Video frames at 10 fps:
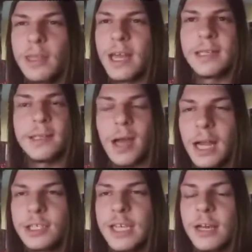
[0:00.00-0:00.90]
that is
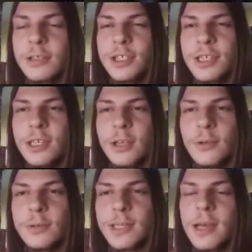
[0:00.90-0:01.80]
not challenging to
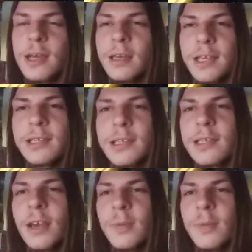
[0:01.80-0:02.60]
use, this is going